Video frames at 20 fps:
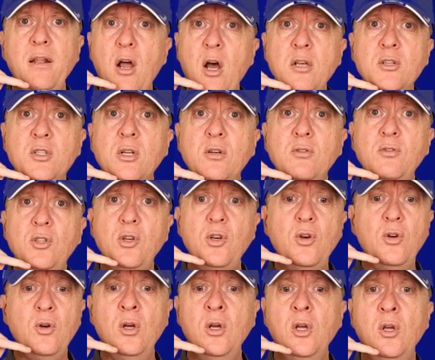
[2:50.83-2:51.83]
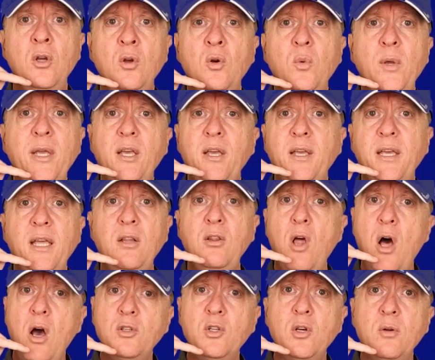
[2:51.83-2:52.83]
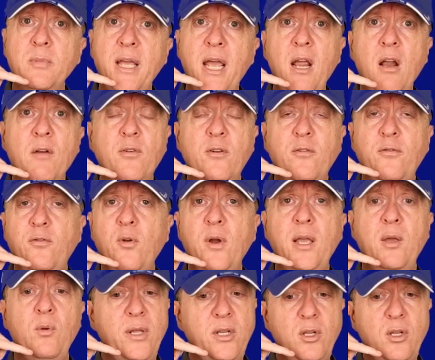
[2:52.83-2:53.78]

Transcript: And also, too, we could get long-term care for free.